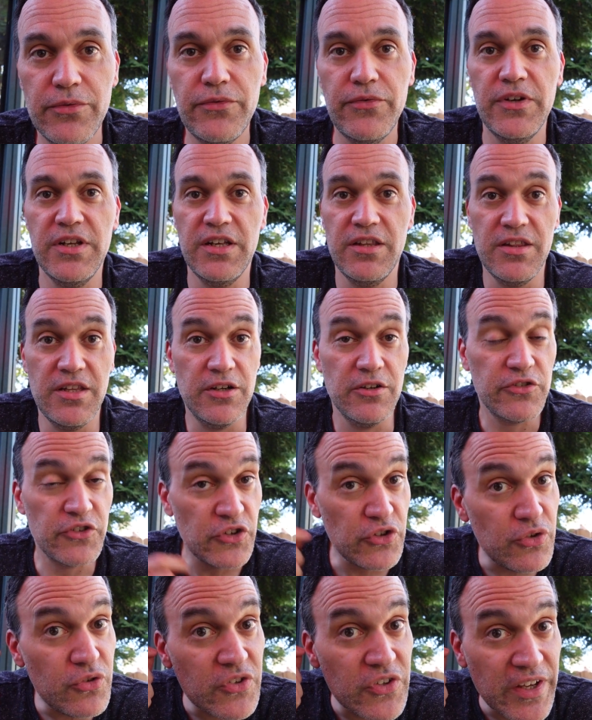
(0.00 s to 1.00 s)
fit in there
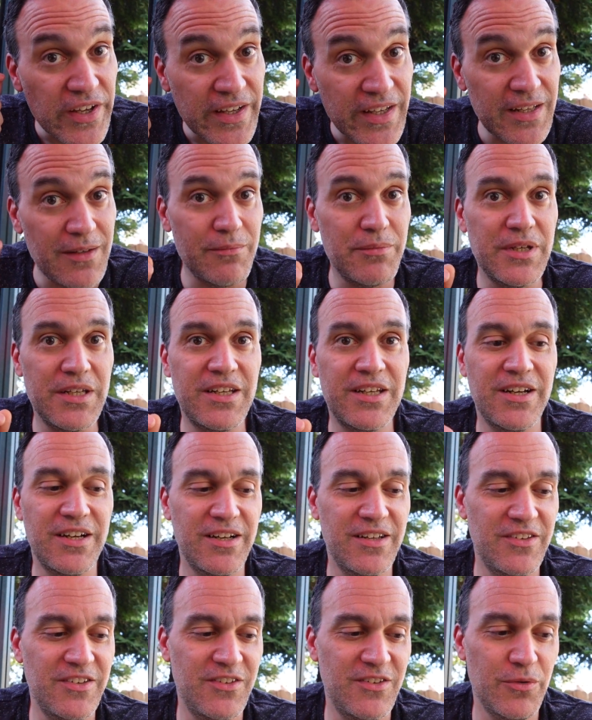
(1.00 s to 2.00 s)
too tight,
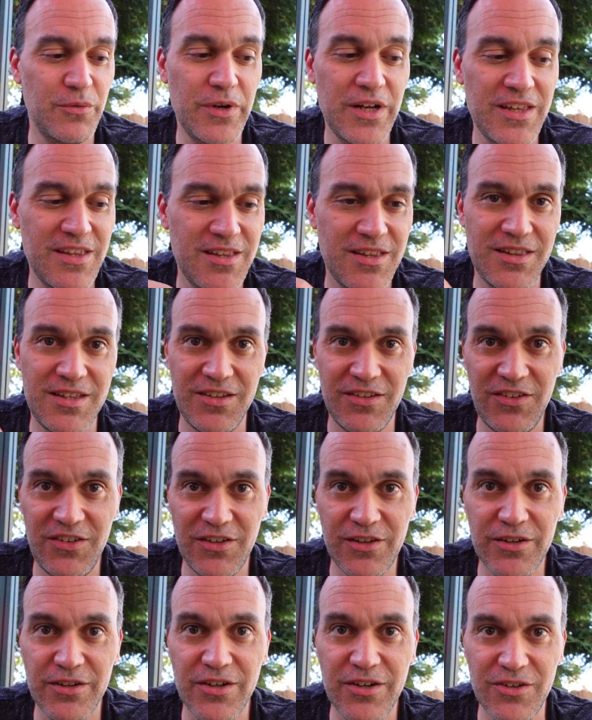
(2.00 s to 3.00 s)
because the way that these
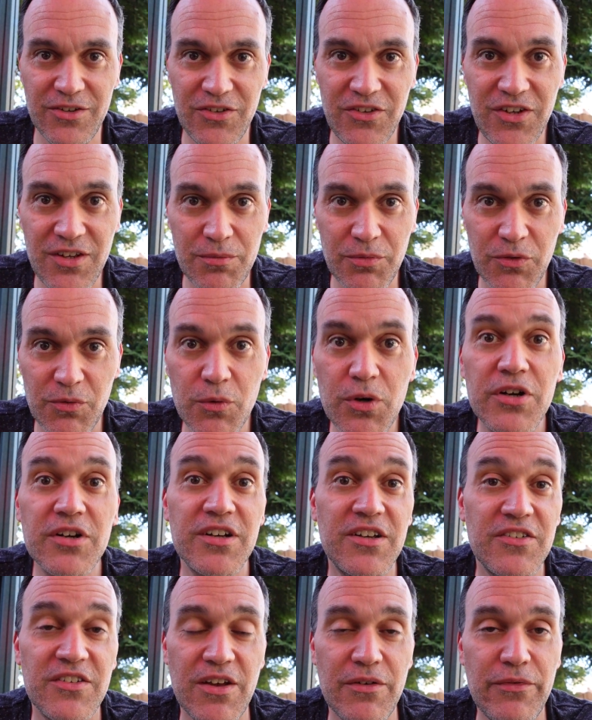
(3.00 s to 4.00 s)
silicone tips
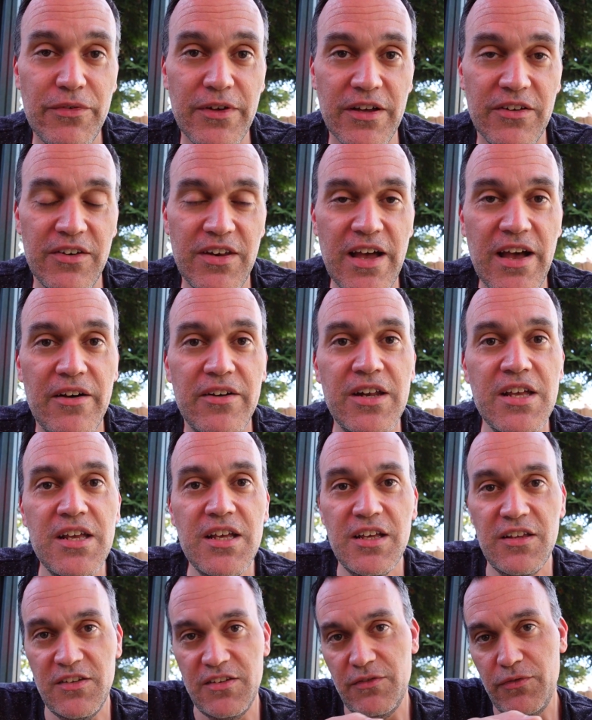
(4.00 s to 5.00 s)
work, as I found out,
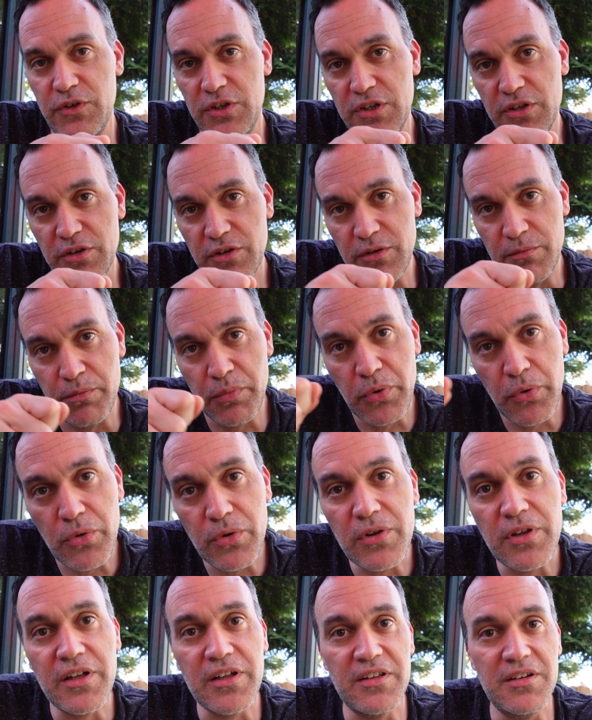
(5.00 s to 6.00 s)
is if you go to
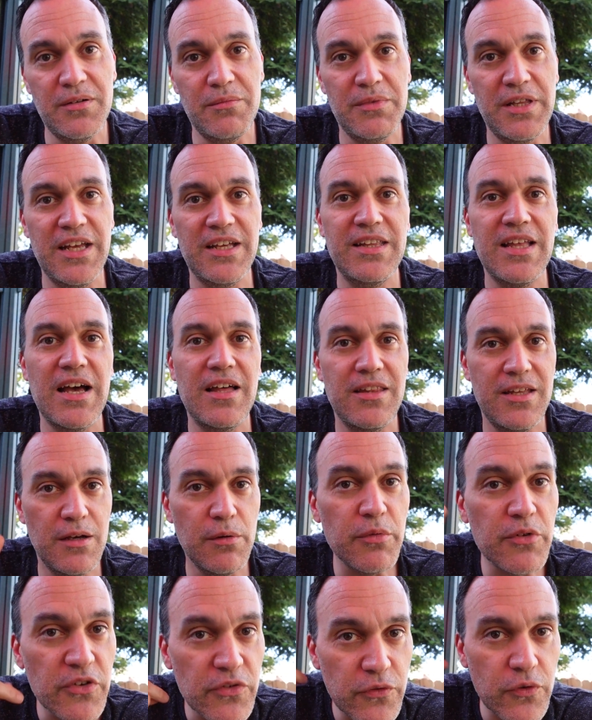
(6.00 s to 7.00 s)
pull on them like that, they
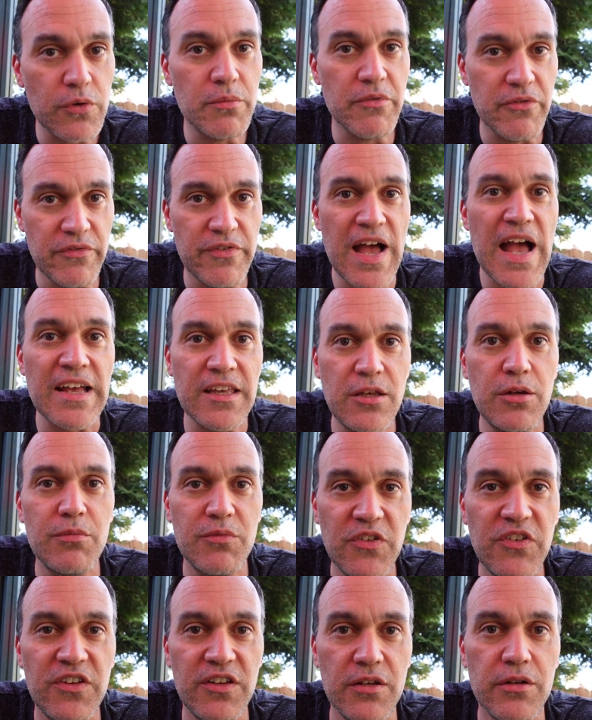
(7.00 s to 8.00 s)
almost form a
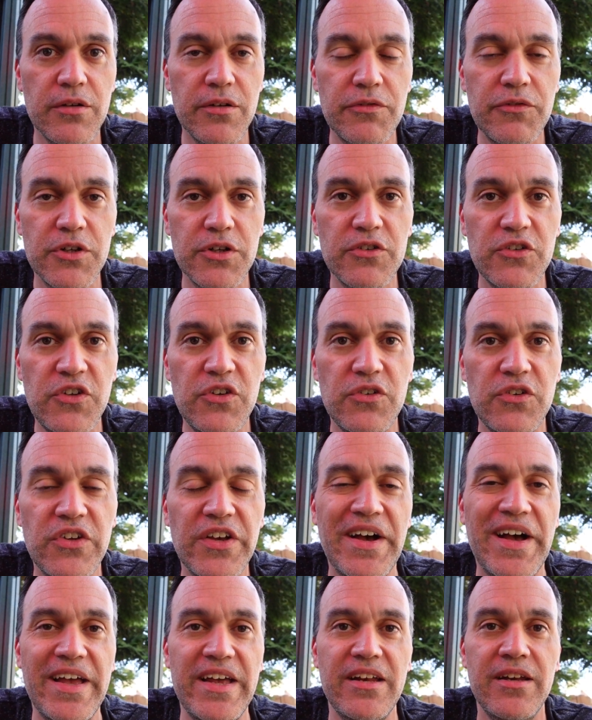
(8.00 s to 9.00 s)
vacuum seal if they're too
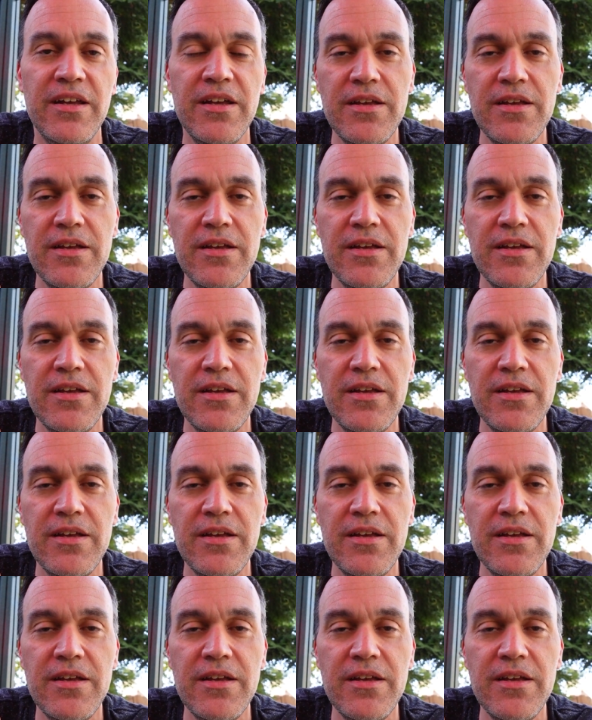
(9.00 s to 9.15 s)
tight.